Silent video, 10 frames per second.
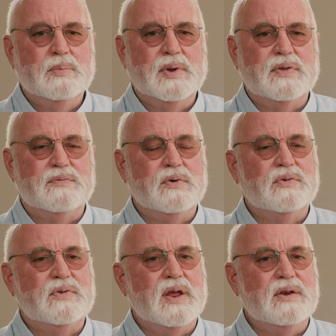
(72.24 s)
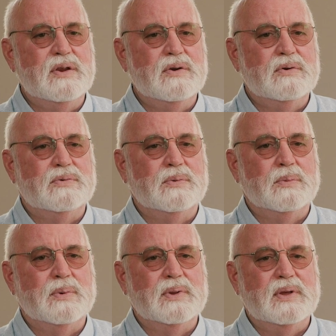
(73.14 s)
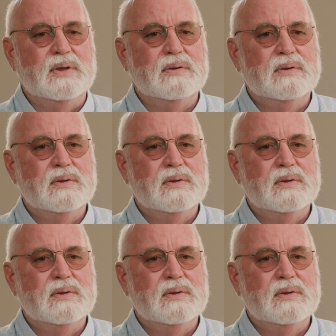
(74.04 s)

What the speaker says: But the first 10 years were really